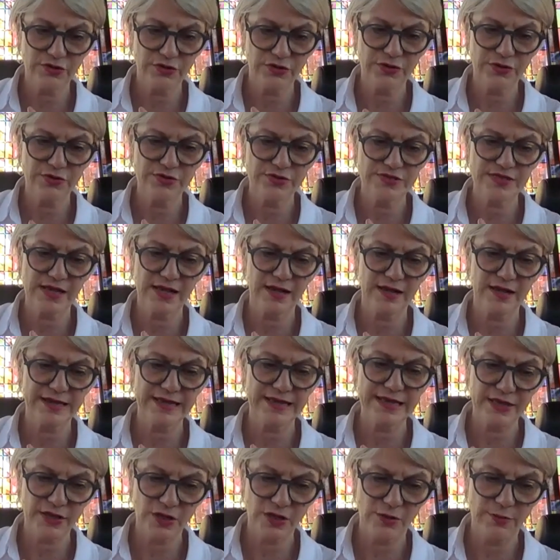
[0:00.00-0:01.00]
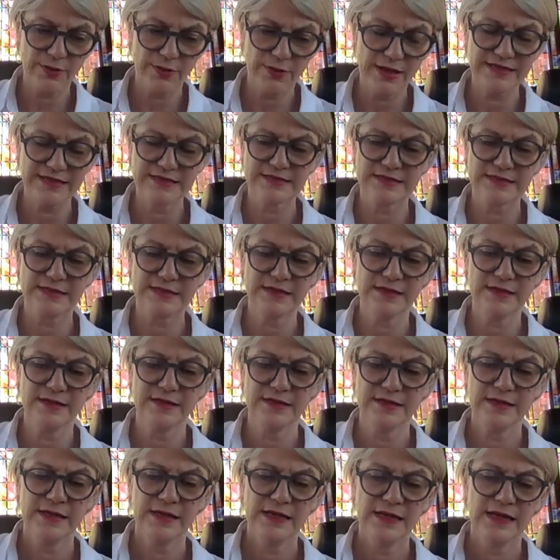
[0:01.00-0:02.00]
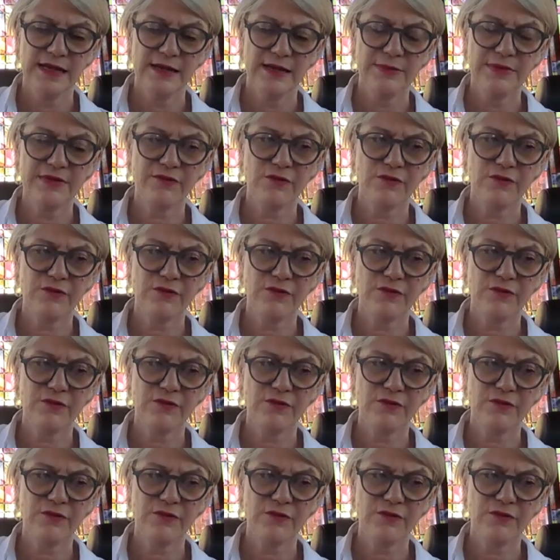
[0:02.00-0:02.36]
who's our eco editor. We've